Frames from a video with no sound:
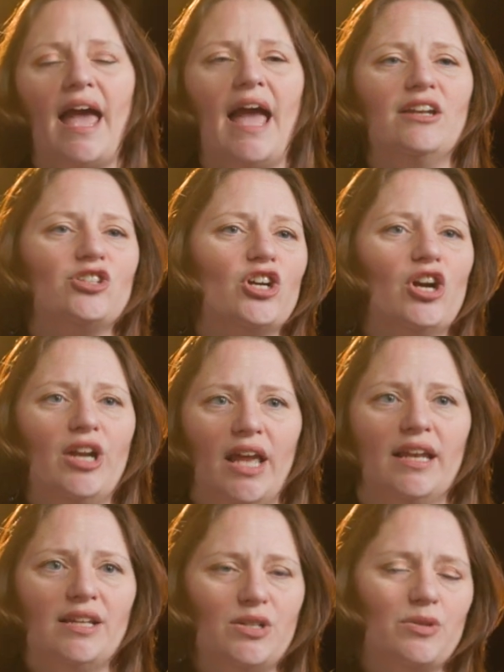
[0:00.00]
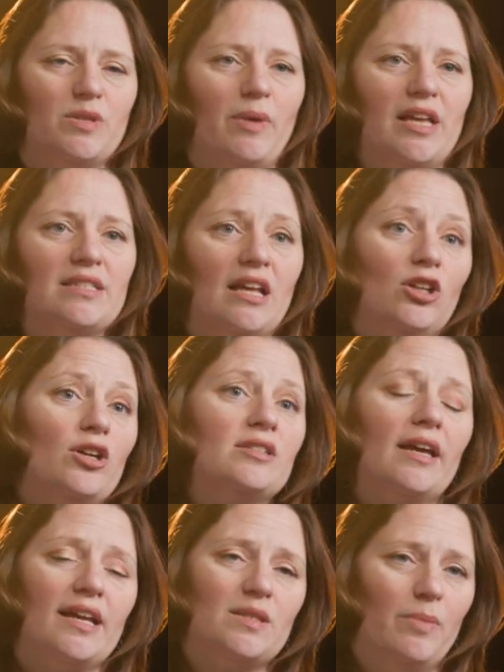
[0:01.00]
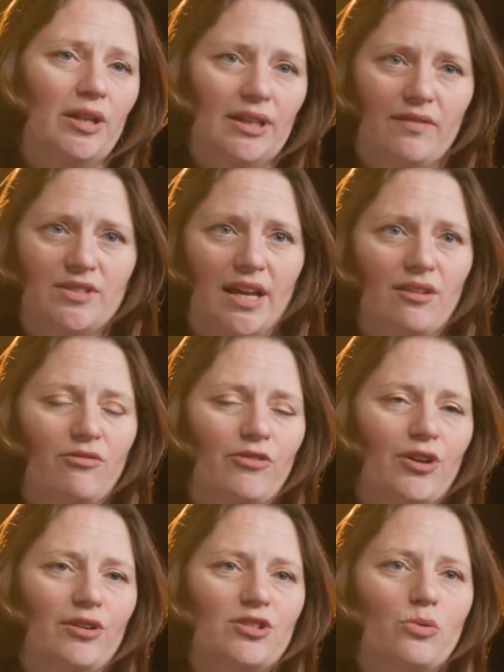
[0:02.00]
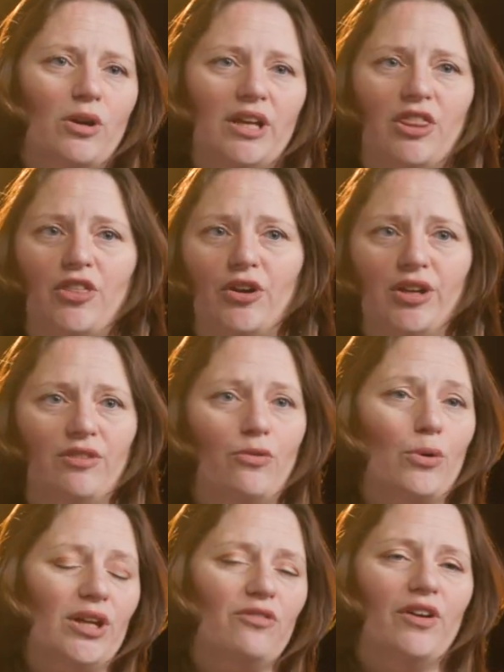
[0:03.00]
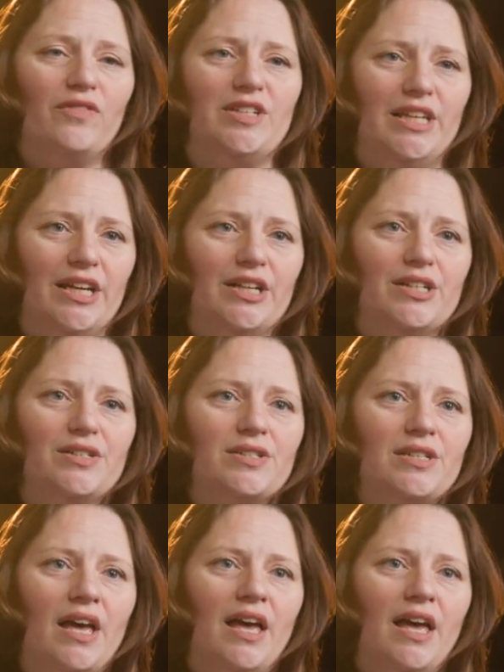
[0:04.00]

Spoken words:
and turning it into a space that looks like it's been lived in for 20, 30, 40, 50 years.